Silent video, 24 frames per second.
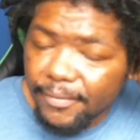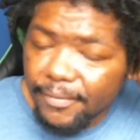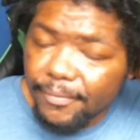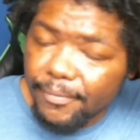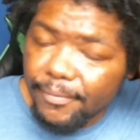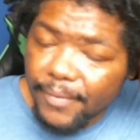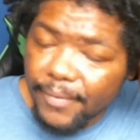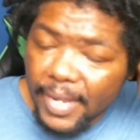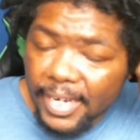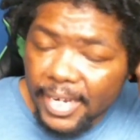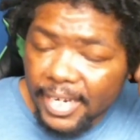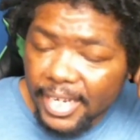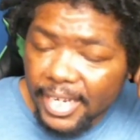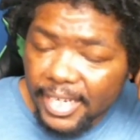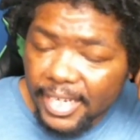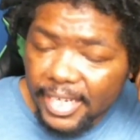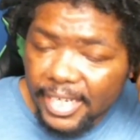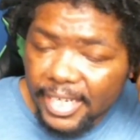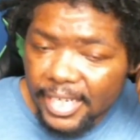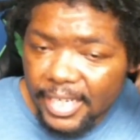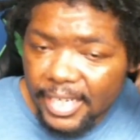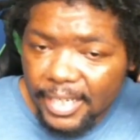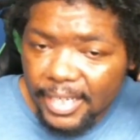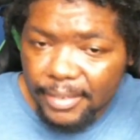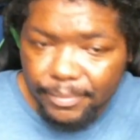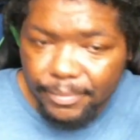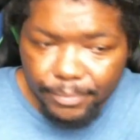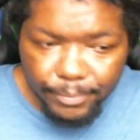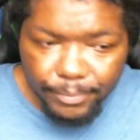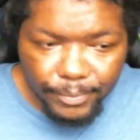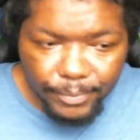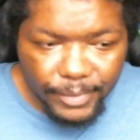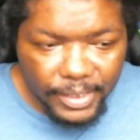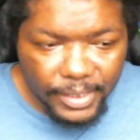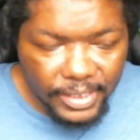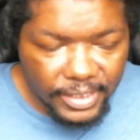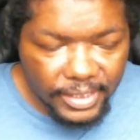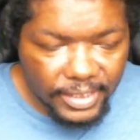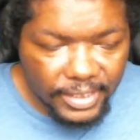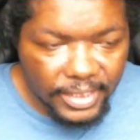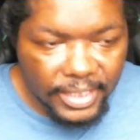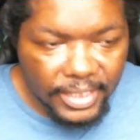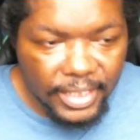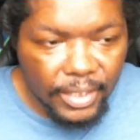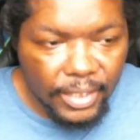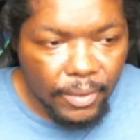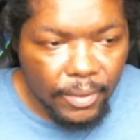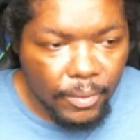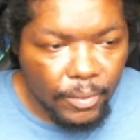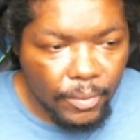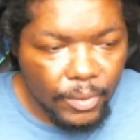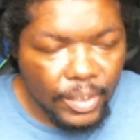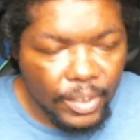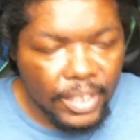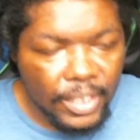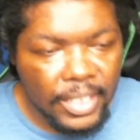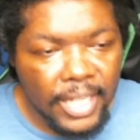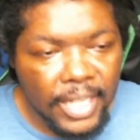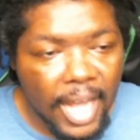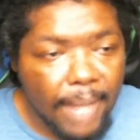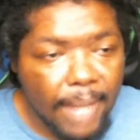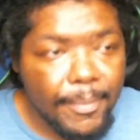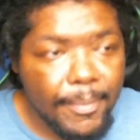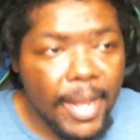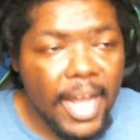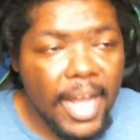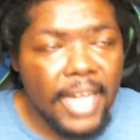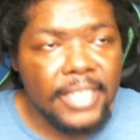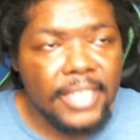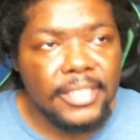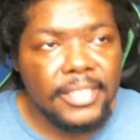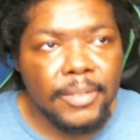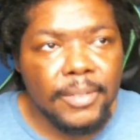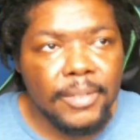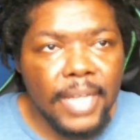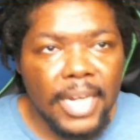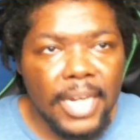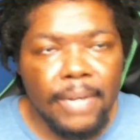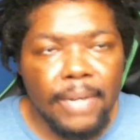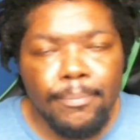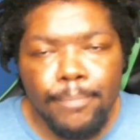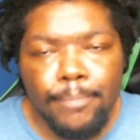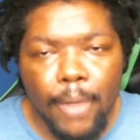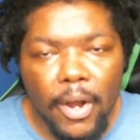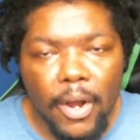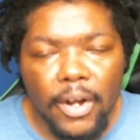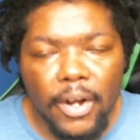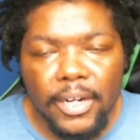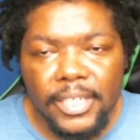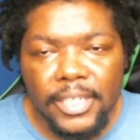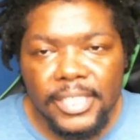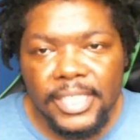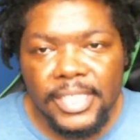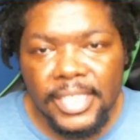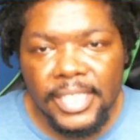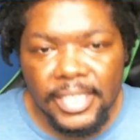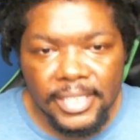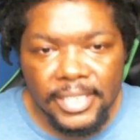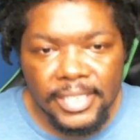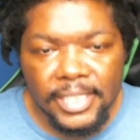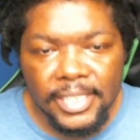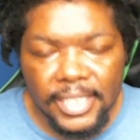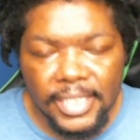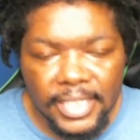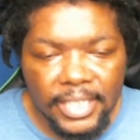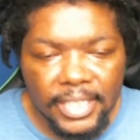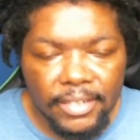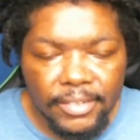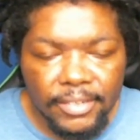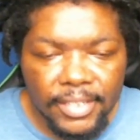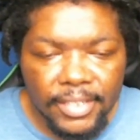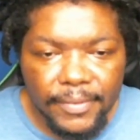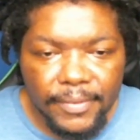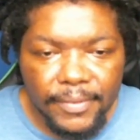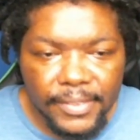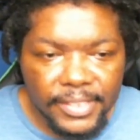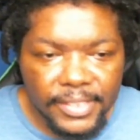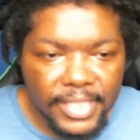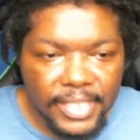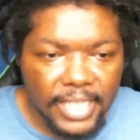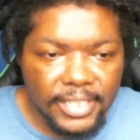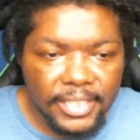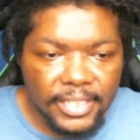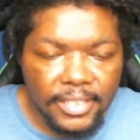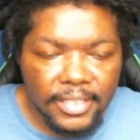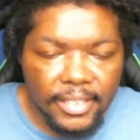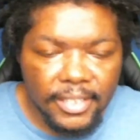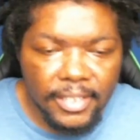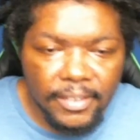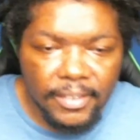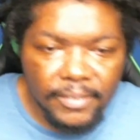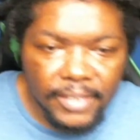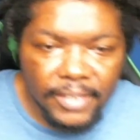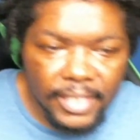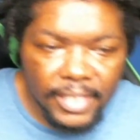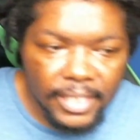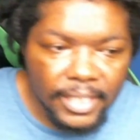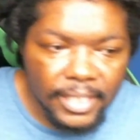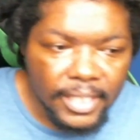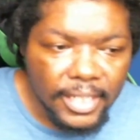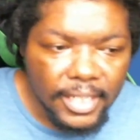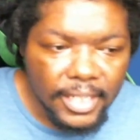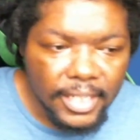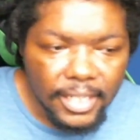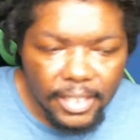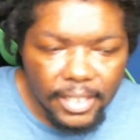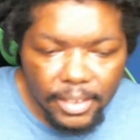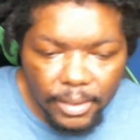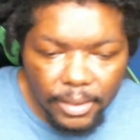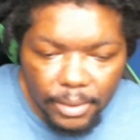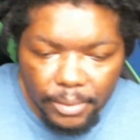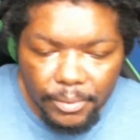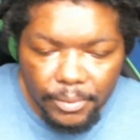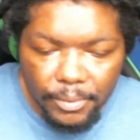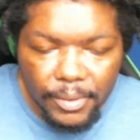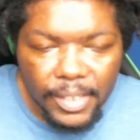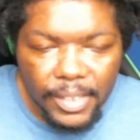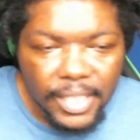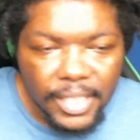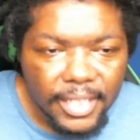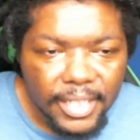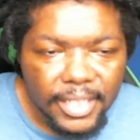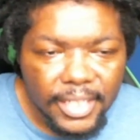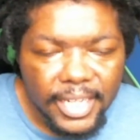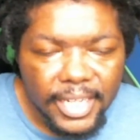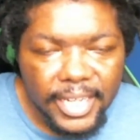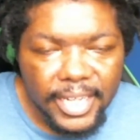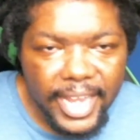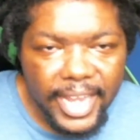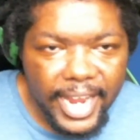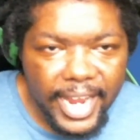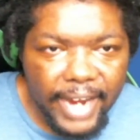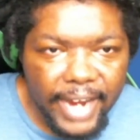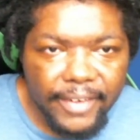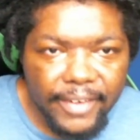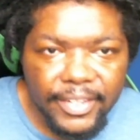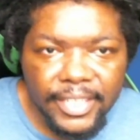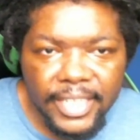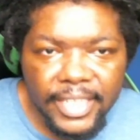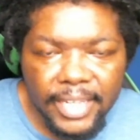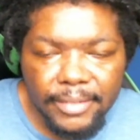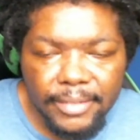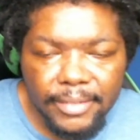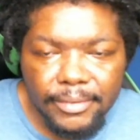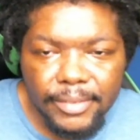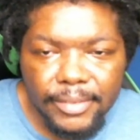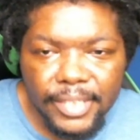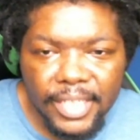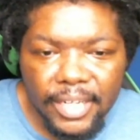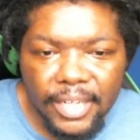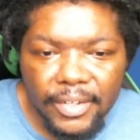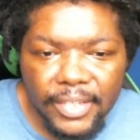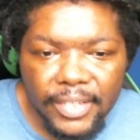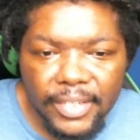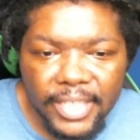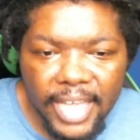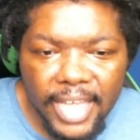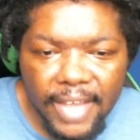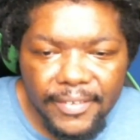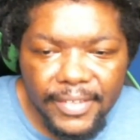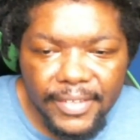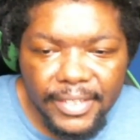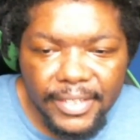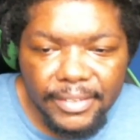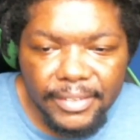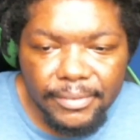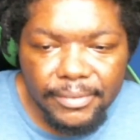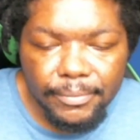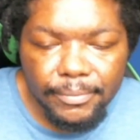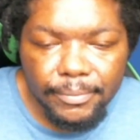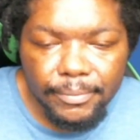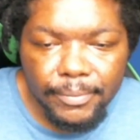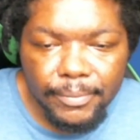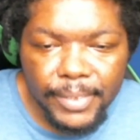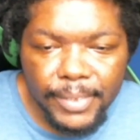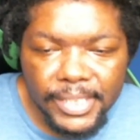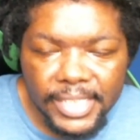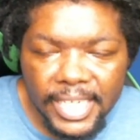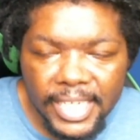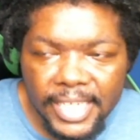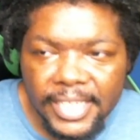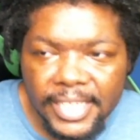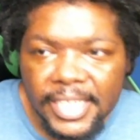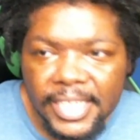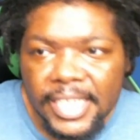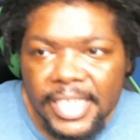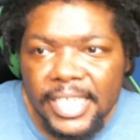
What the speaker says: finding like a got behind some kind of bars in this different section of the little area that Kevin was in,